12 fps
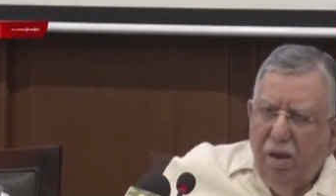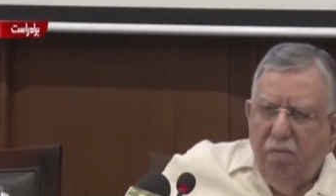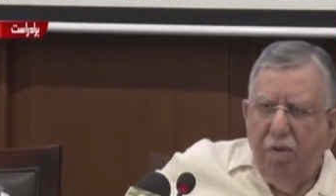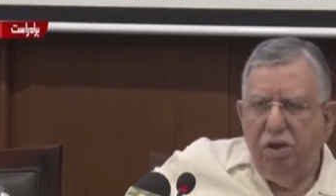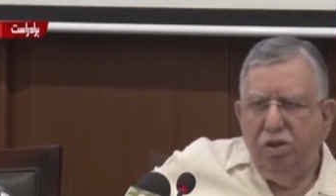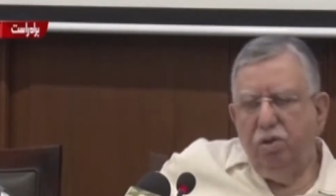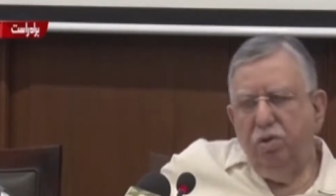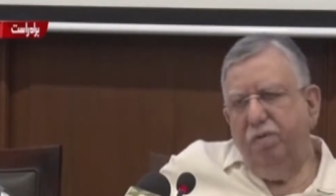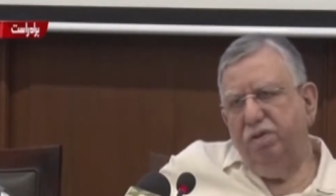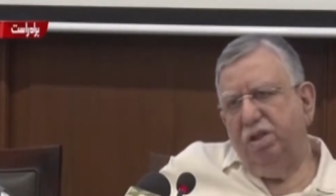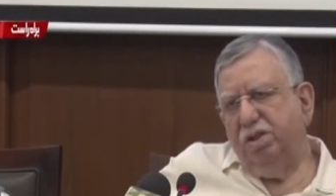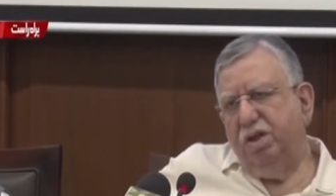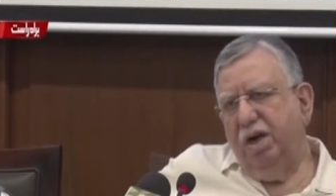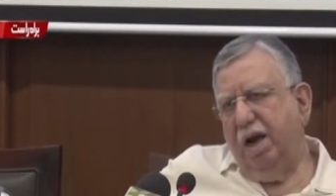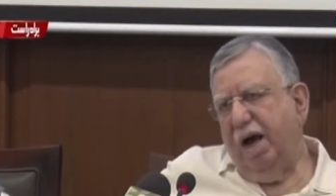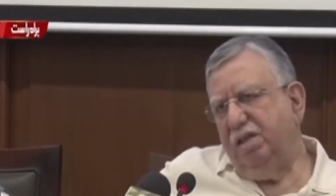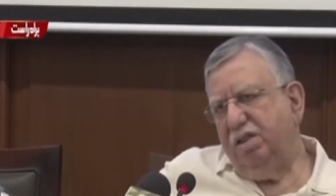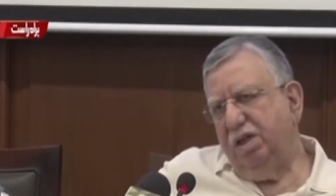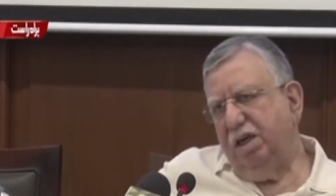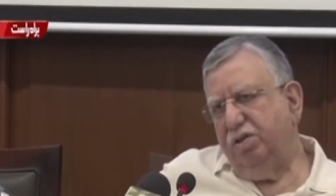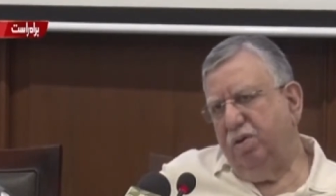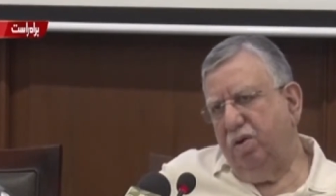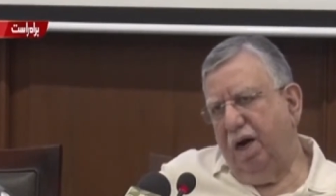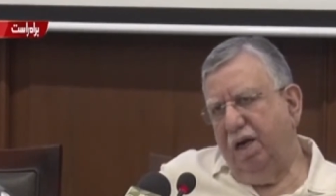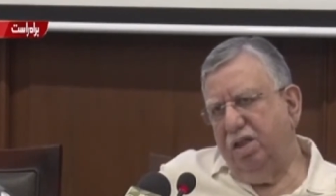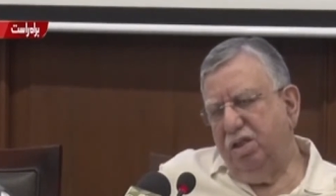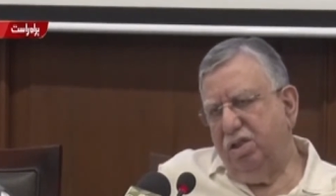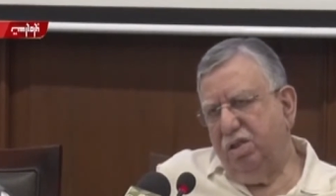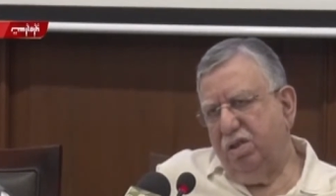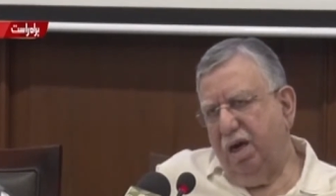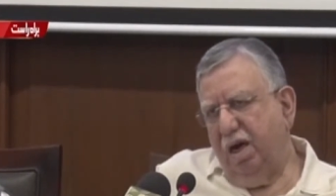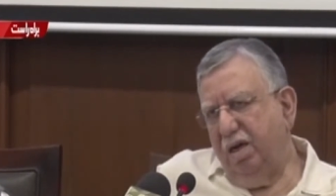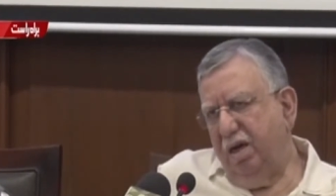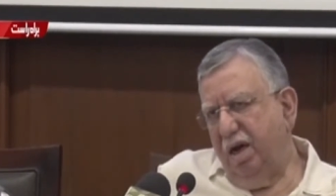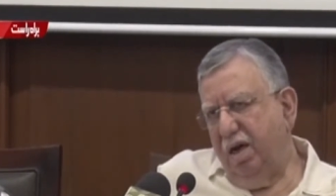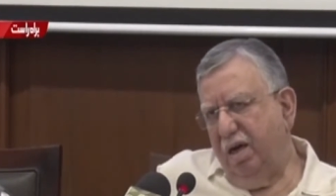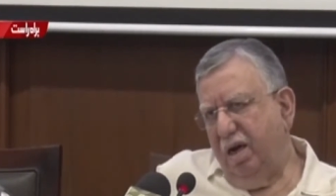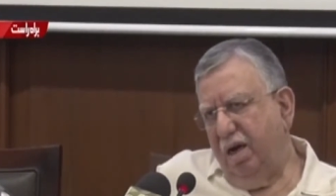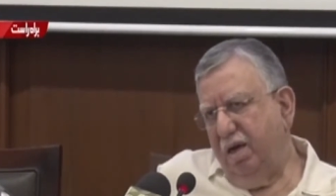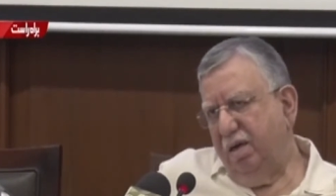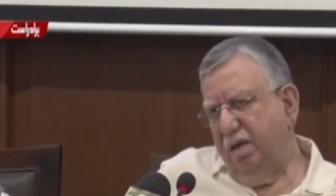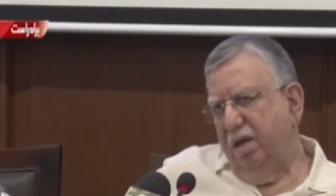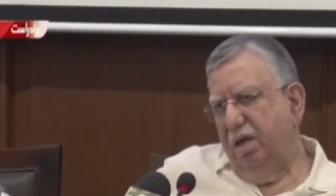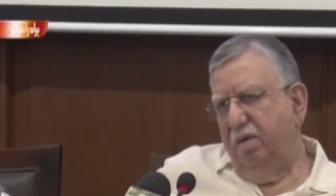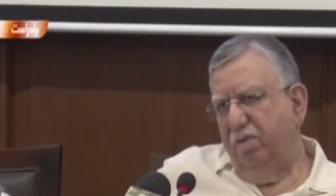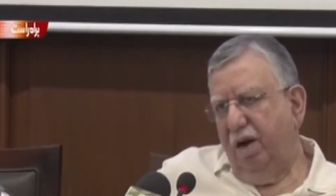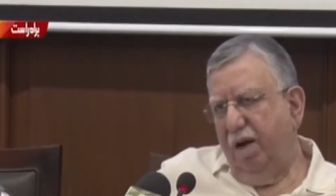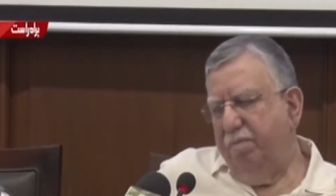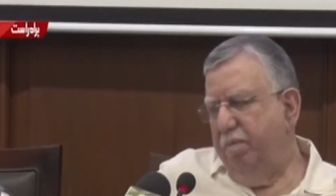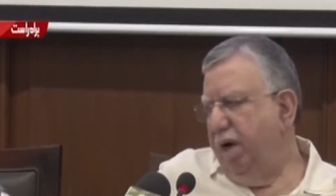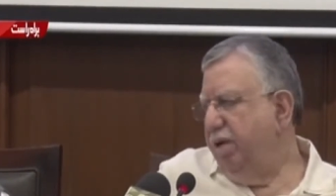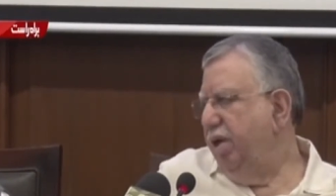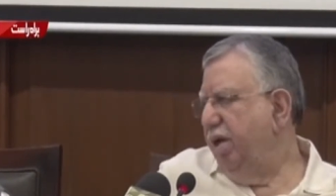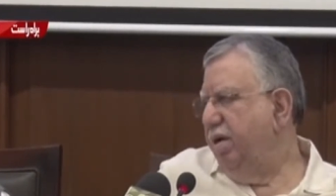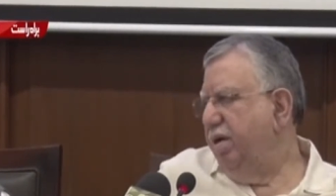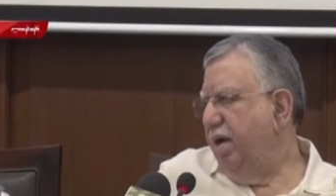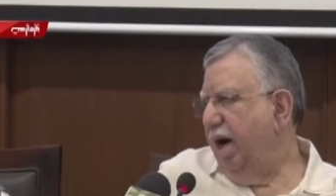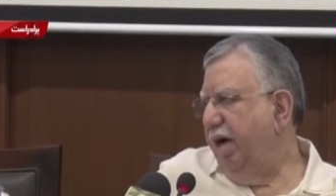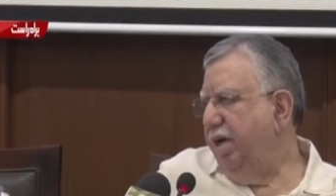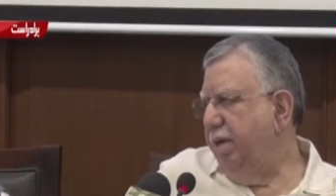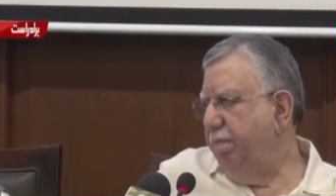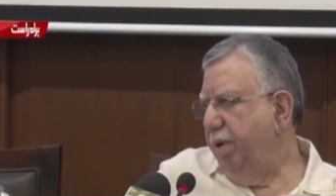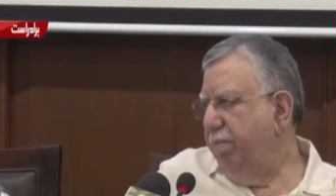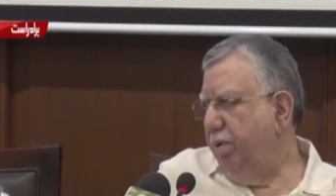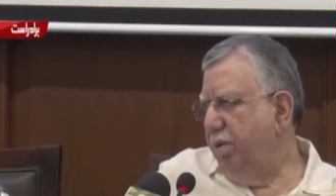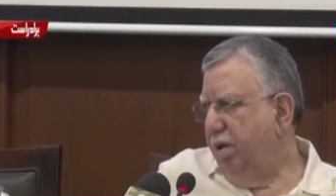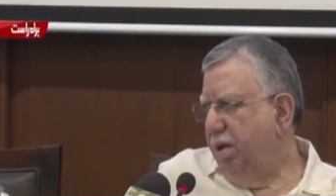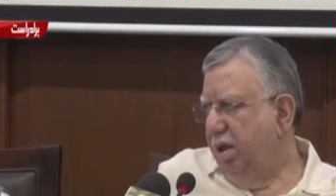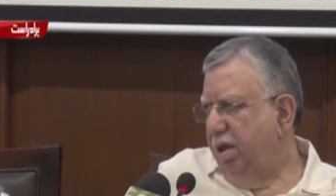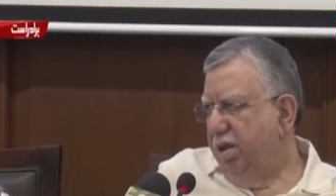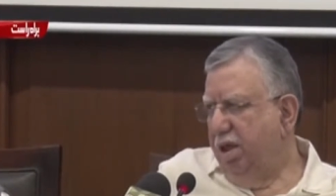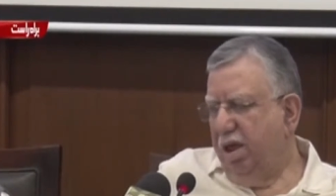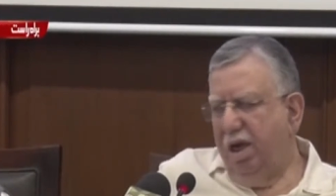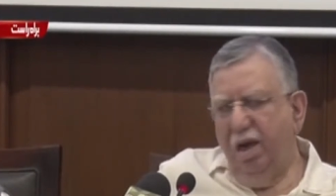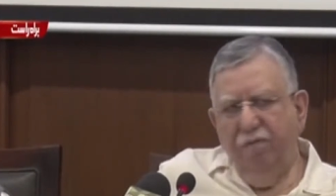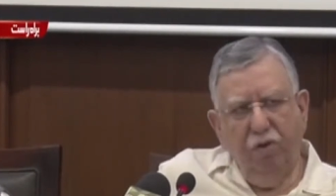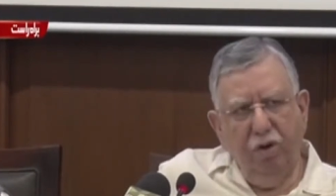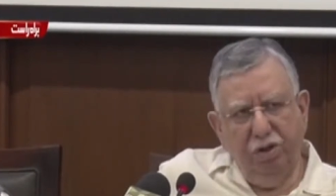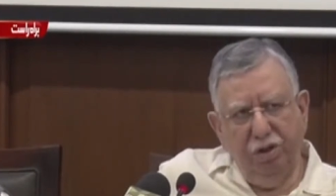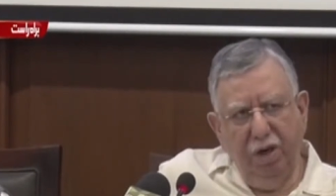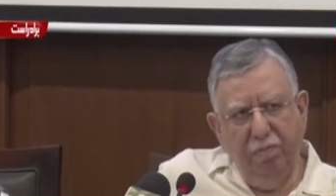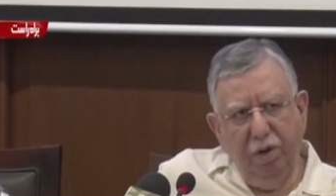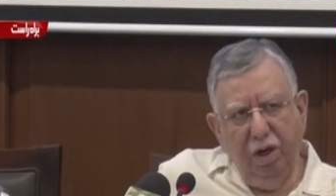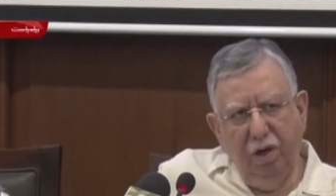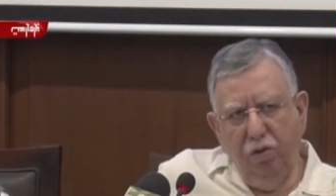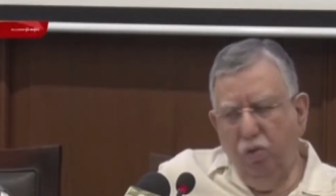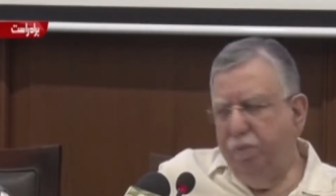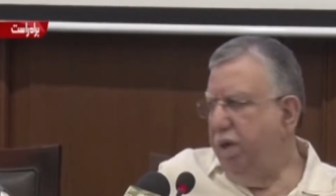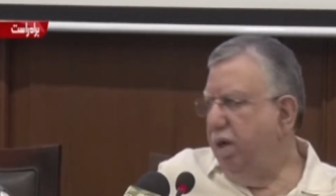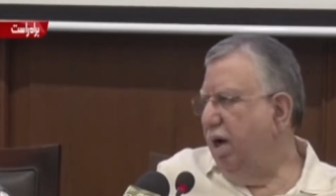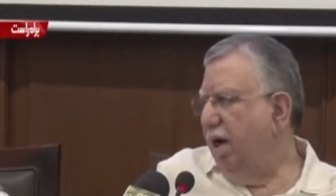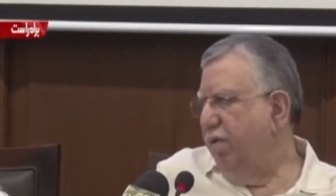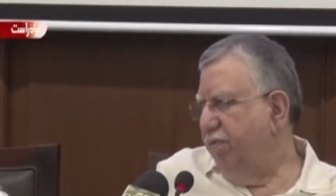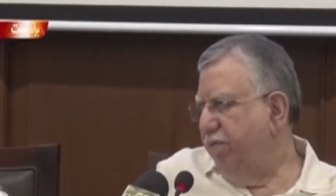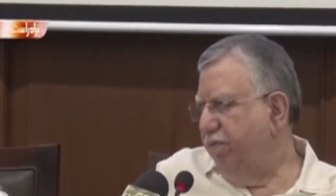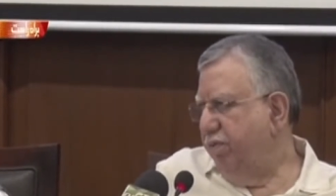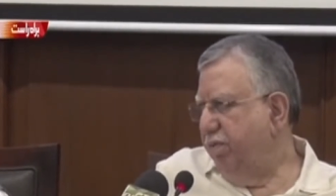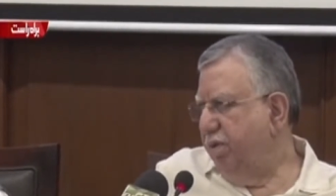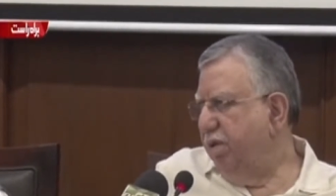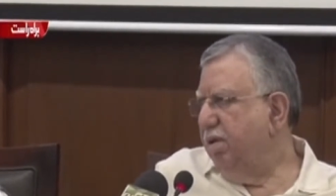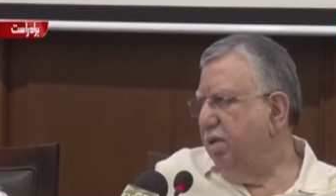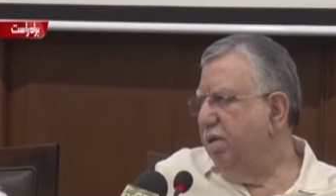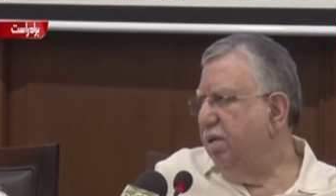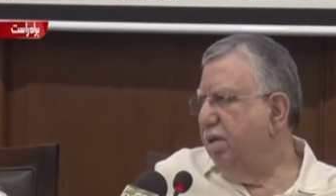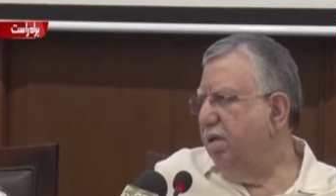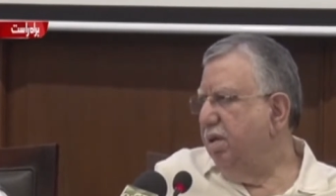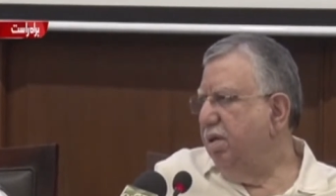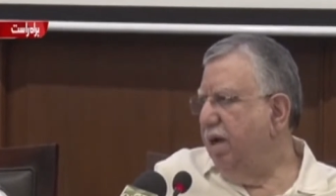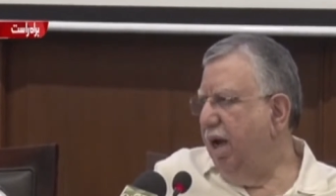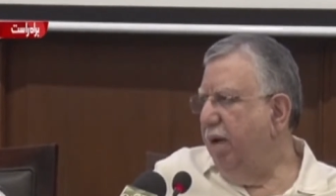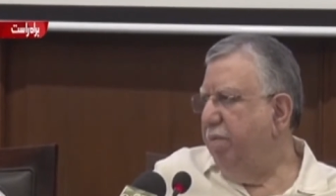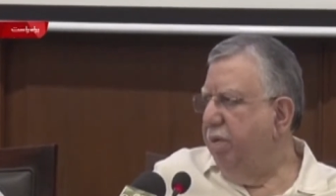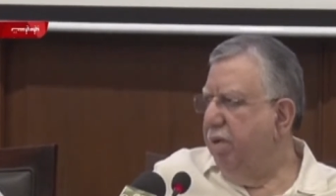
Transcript: But you have just realized that, you know, I just, I, I, I when I met the IT people, they came for a 3 billion rupee kind of uh, help